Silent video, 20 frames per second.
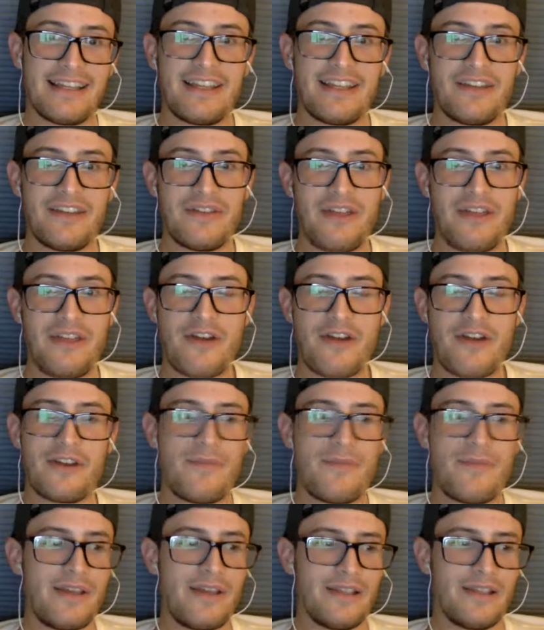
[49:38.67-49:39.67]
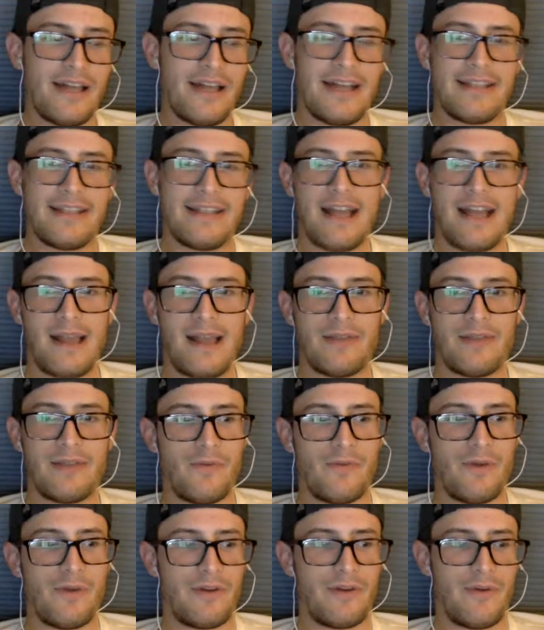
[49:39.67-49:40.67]
there are going to be a lot of times where
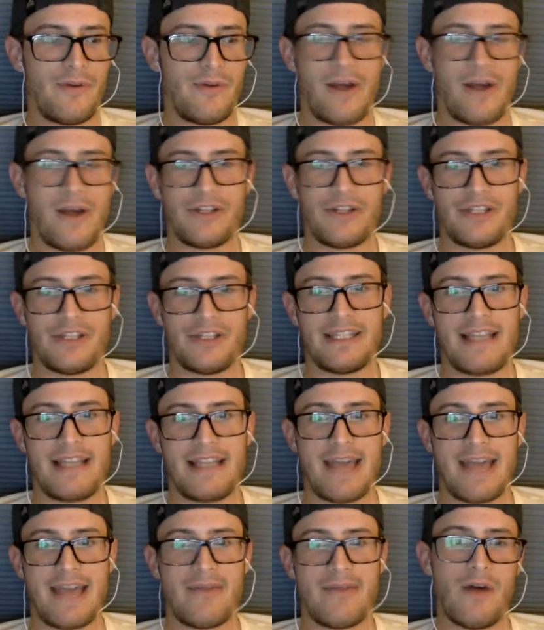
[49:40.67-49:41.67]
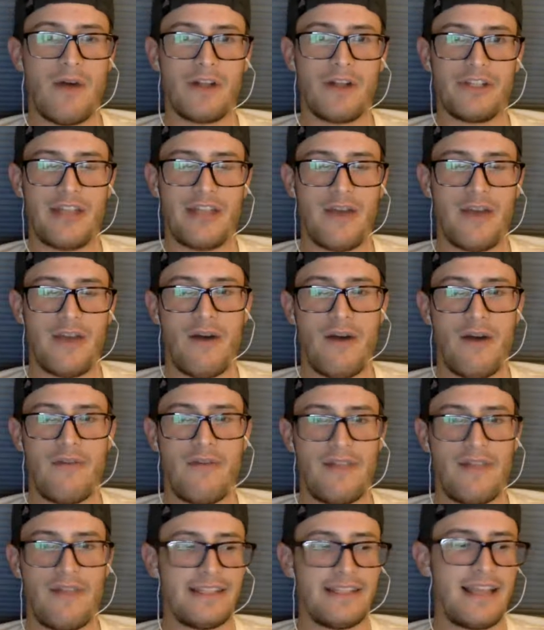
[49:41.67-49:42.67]
we're going to be watching this game and watching that
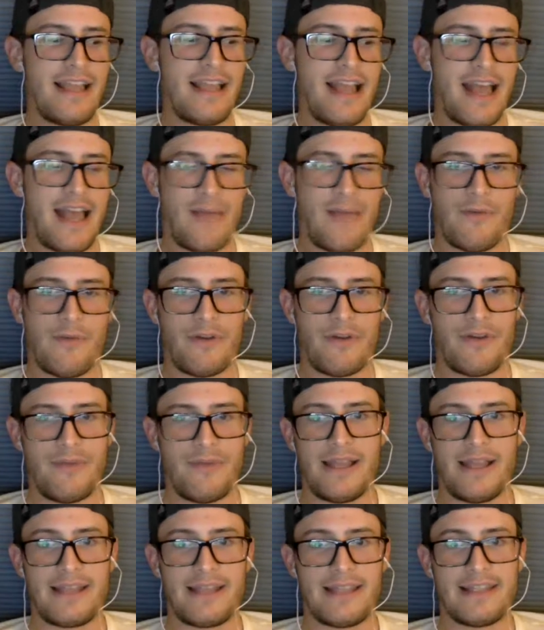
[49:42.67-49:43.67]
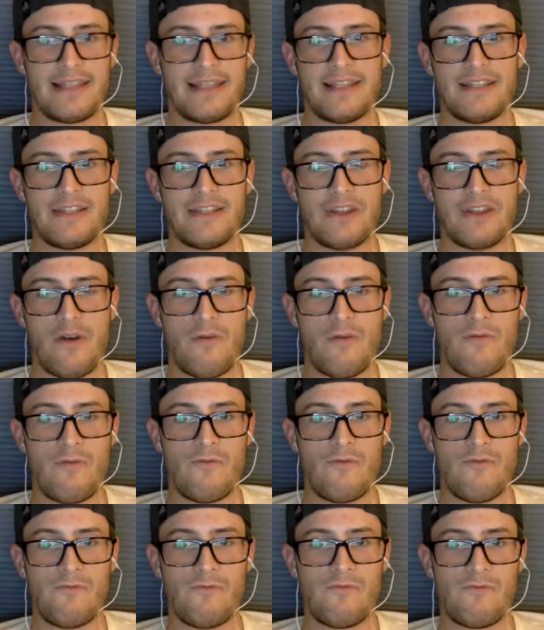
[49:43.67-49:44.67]
offense, and we're going to be like, this is so
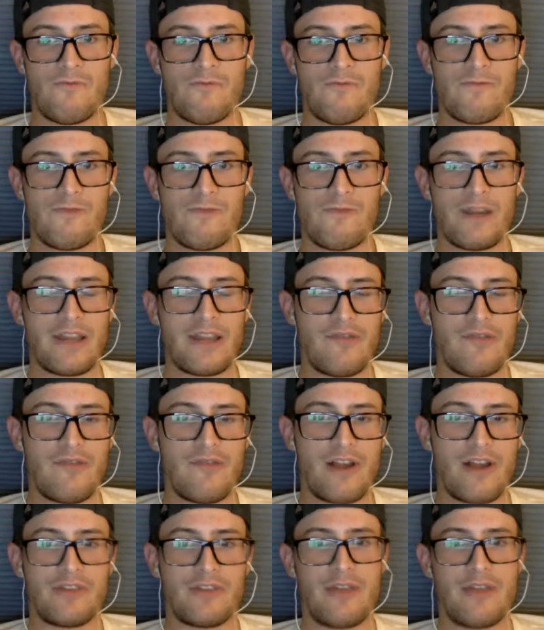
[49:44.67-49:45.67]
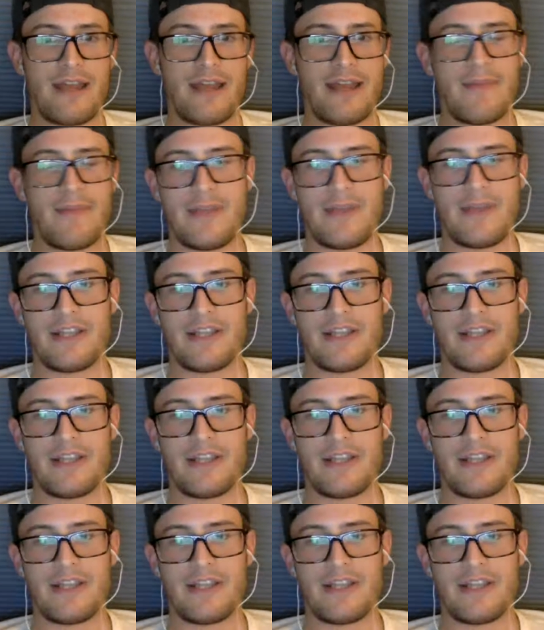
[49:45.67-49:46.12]
freaking frustrating. Because